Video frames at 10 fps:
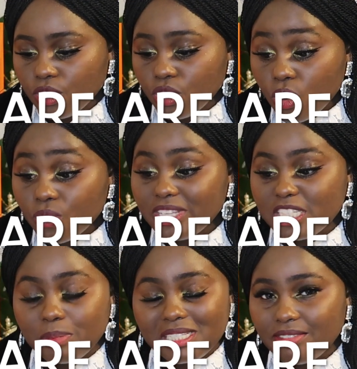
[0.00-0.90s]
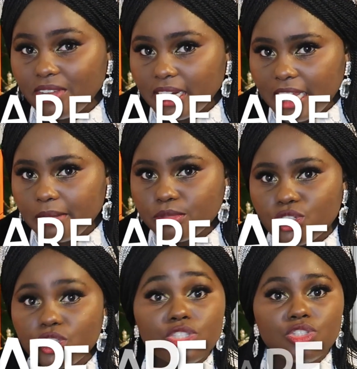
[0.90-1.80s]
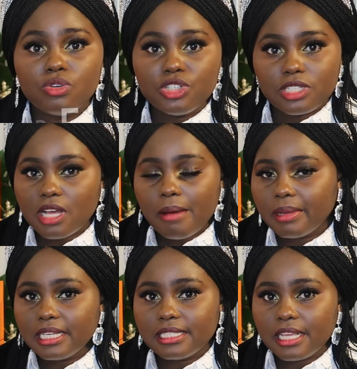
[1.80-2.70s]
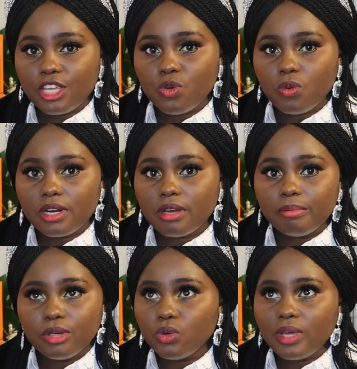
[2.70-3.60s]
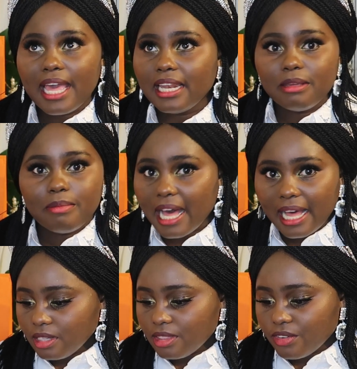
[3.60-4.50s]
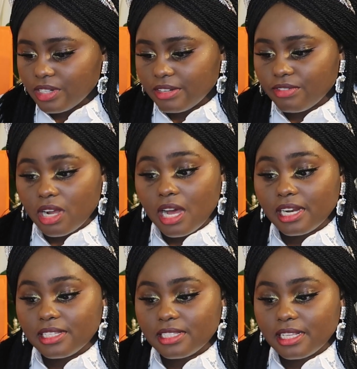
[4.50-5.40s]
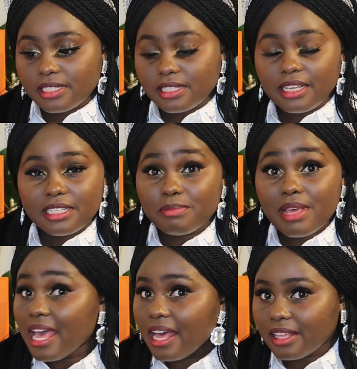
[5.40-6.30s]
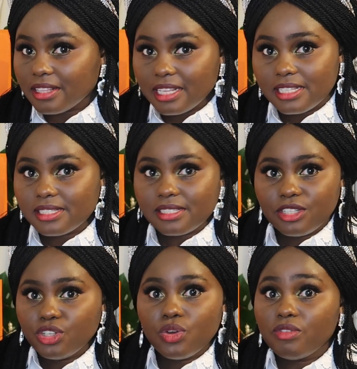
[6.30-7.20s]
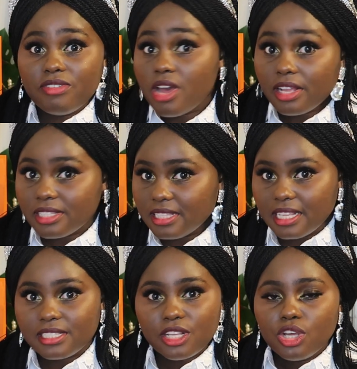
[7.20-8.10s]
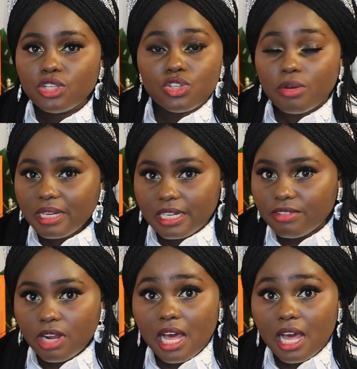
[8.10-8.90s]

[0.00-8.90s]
Know these specific names. Just don't just come in and say you want a blue Kelly bag. There are different colors. There's Ismail, there's, you know, Vert, there's so many different